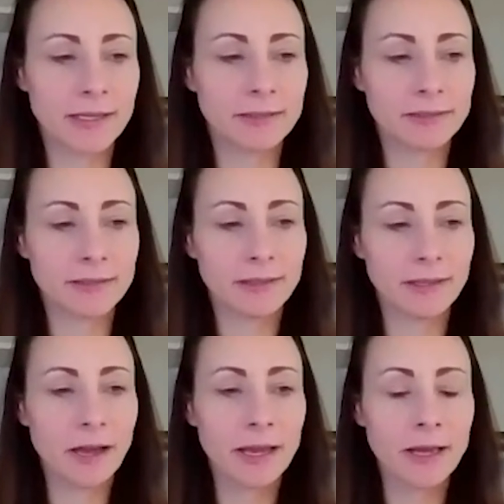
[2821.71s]
And
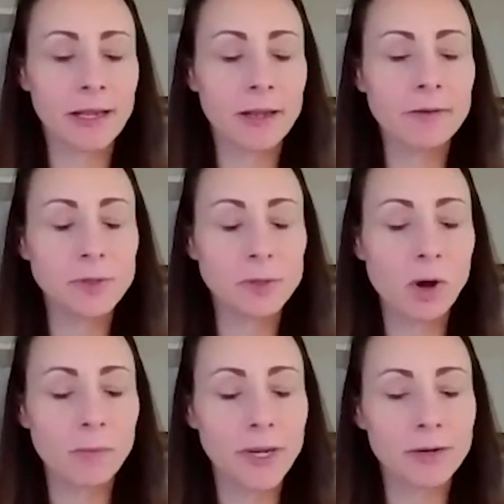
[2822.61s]
I loved your
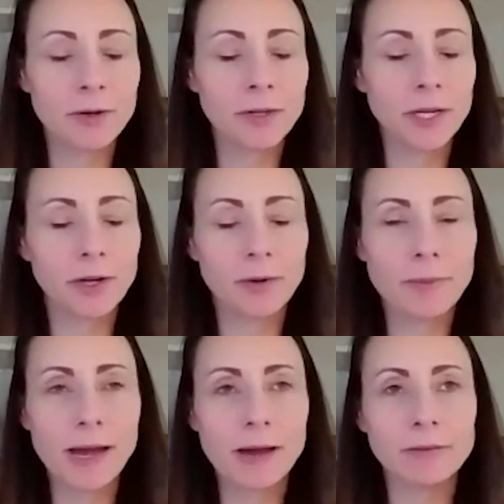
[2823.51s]
comment earlier
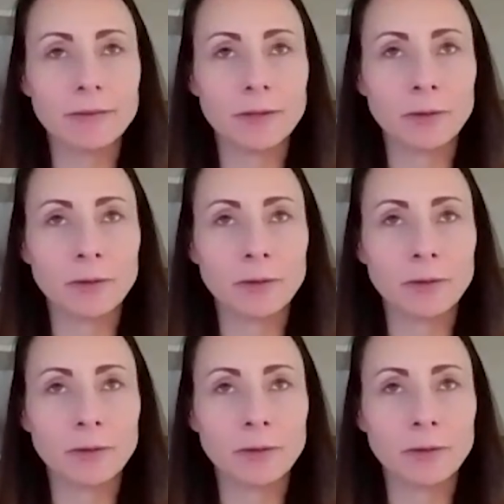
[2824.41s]
about,